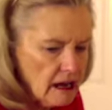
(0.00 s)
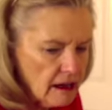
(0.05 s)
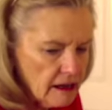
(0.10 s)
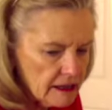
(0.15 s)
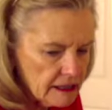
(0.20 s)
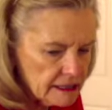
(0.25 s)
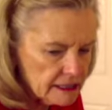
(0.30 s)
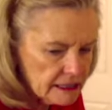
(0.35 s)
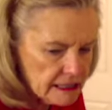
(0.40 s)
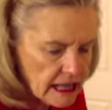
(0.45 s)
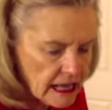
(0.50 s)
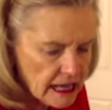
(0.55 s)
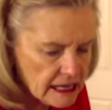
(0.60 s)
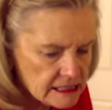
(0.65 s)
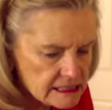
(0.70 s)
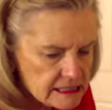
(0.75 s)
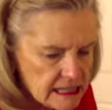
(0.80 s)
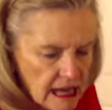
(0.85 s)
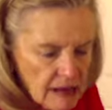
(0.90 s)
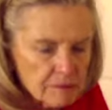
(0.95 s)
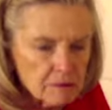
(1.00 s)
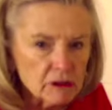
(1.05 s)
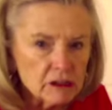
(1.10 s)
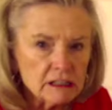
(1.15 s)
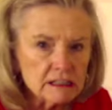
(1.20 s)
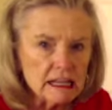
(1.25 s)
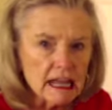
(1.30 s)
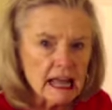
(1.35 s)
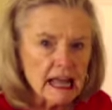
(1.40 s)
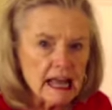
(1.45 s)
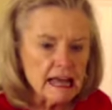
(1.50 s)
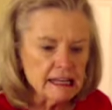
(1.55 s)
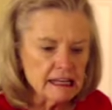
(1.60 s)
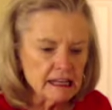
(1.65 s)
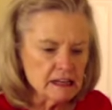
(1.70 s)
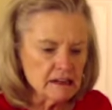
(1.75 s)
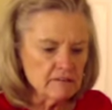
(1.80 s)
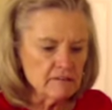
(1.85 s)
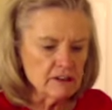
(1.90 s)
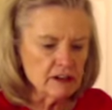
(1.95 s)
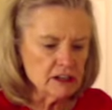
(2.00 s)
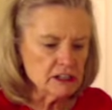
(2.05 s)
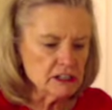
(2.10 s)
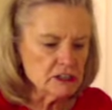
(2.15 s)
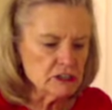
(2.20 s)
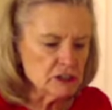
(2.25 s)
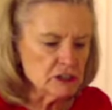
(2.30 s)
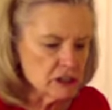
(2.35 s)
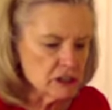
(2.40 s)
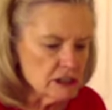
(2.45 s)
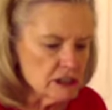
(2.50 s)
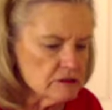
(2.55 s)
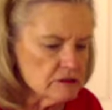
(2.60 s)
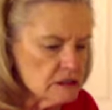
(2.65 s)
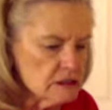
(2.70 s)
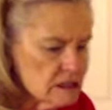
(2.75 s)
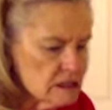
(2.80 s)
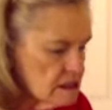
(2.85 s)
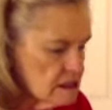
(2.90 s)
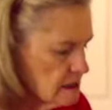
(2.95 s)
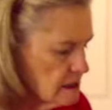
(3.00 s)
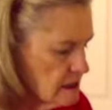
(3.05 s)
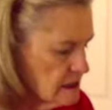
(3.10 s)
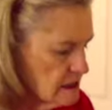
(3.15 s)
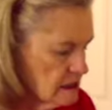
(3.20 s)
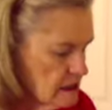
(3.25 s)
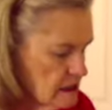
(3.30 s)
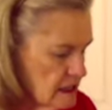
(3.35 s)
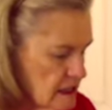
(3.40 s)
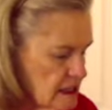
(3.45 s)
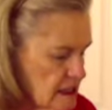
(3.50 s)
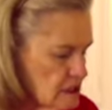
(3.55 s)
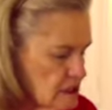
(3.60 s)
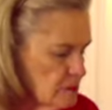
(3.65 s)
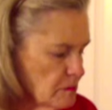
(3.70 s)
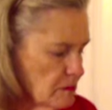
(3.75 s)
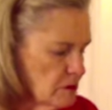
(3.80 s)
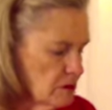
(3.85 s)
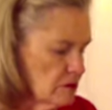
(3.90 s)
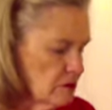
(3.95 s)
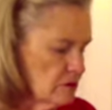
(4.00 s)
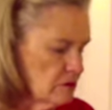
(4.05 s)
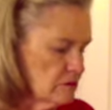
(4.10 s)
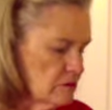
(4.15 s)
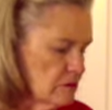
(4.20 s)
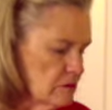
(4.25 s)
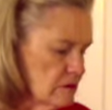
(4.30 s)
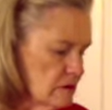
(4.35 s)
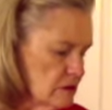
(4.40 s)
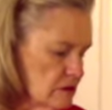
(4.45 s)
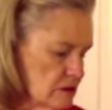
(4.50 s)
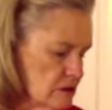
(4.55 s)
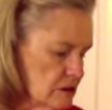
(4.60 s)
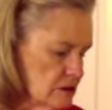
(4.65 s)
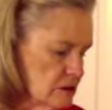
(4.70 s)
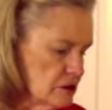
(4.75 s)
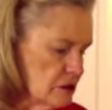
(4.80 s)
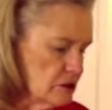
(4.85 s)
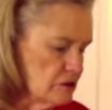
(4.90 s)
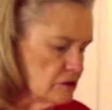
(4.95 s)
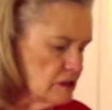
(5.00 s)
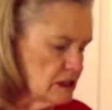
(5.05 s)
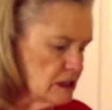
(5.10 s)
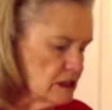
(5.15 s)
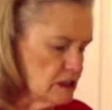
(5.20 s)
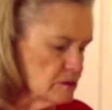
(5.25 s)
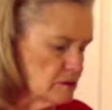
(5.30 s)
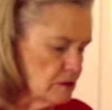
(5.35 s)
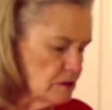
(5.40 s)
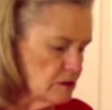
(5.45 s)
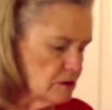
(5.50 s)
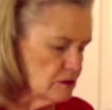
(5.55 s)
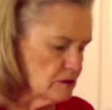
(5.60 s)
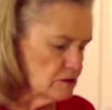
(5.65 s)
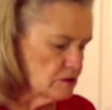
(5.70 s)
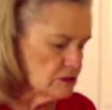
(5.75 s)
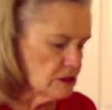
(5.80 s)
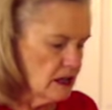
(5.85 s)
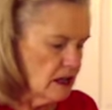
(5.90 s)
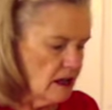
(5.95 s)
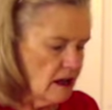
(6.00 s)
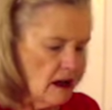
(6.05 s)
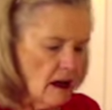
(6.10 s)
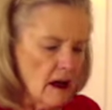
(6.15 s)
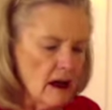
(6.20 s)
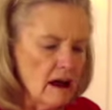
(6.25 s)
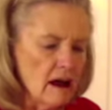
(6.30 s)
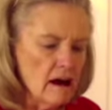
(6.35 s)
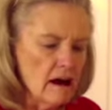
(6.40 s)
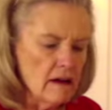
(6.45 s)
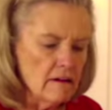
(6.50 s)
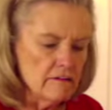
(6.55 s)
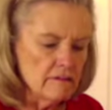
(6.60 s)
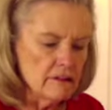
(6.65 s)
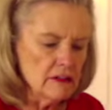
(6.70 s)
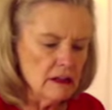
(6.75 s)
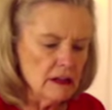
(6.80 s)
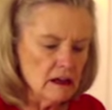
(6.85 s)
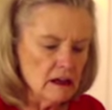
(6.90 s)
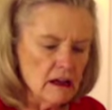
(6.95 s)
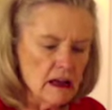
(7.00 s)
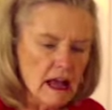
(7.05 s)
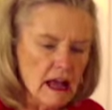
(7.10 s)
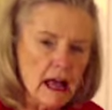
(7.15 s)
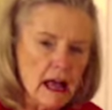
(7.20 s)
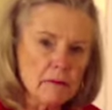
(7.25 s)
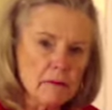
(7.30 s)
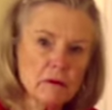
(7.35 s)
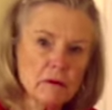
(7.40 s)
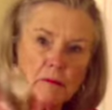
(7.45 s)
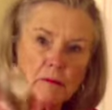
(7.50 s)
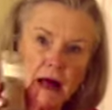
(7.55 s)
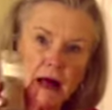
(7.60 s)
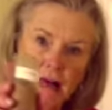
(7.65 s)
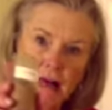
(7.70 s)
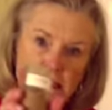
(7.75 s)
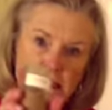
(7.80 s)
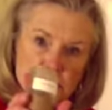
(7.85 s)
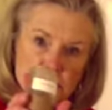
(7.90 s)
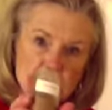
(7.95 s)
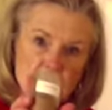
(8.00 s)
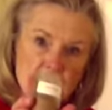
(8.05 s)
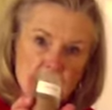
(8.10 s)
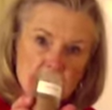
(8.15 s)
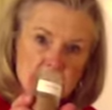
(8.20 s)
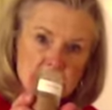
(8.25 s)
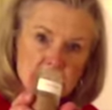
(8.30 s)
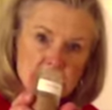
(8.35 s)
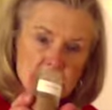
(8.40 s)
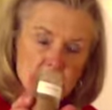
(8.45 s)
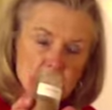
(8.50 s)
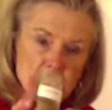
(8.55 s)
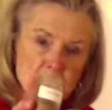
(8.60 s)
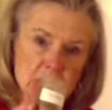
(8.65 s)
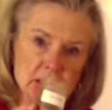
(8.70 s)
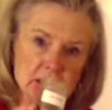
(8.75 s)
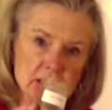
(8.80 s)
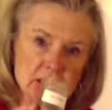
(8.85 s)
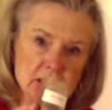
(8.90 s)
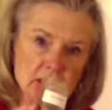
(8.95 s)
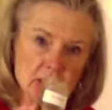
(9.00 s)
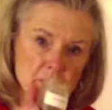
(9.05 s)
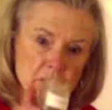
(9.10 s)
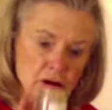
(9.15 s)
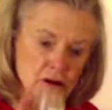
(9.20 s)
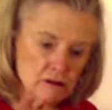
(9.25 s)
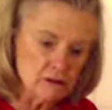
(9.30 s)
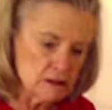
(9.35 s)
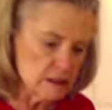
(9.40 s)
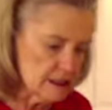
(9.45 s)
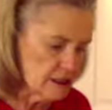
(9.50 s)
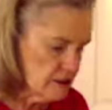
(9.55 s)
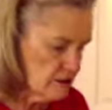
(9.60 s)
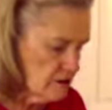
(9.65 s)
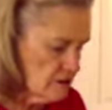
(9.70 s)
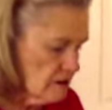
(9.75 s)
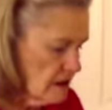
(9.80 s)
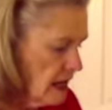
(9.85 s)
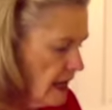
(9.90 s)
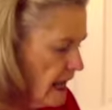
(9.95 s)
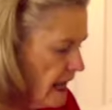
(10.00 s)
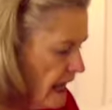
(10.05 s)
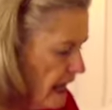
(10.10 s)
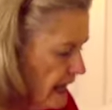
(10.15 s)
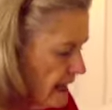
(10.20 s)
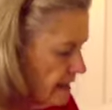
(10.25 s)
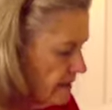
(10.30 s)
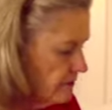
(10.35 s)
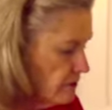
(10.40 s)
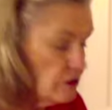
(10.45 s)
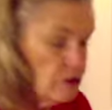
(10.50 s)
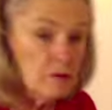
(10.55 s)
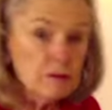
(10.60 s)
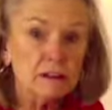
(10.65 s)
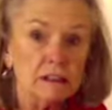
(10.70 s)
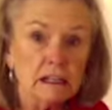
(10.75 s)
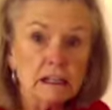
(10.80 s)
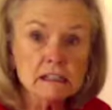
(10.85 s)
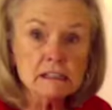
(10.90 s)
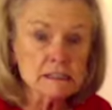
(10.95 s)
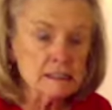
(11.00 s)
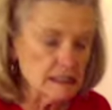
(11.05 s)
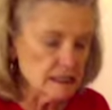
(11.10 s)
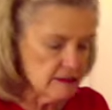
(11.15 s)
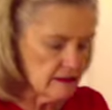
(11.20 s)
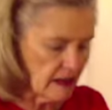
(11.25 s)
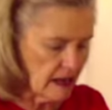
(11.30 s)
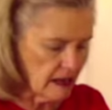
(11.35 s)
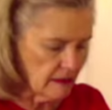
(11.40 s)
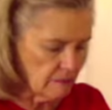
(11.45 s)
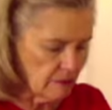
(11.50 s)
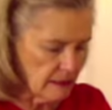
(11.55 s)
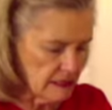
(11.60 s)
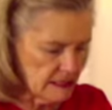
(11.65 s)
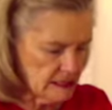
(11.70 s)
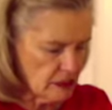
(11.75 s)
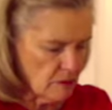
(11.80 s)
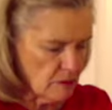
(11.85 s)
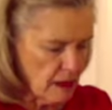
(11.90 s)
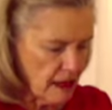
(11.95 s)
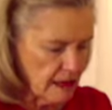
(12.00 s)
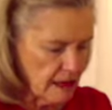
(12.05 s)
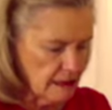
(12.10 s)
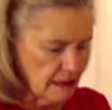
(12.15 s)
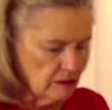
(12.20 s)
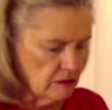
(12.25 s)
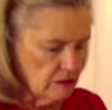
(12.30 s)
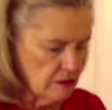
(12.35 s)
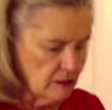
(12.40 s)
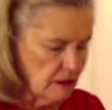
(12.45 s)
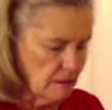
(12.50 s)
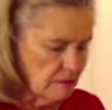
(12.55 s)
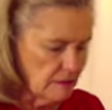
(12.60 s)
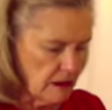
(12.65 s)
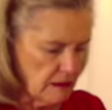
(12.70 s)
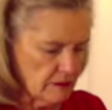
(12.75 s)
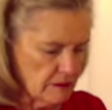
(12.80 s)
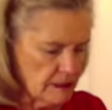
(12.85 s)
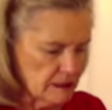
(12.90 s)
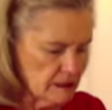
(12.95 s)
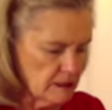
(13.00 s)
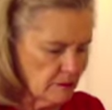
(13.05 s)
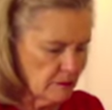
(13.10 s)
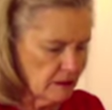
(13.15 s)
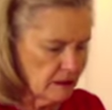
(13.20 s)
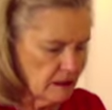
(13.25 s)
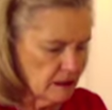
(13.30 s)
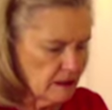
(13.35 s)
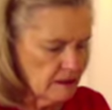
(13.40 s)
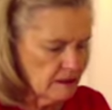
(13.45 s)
Next, I'm going to add in a very generous teaspoon to 2 teaspoons of the apple pie spice that we mixed up earlier. And if you didn't see that, please go back and look up that recipe.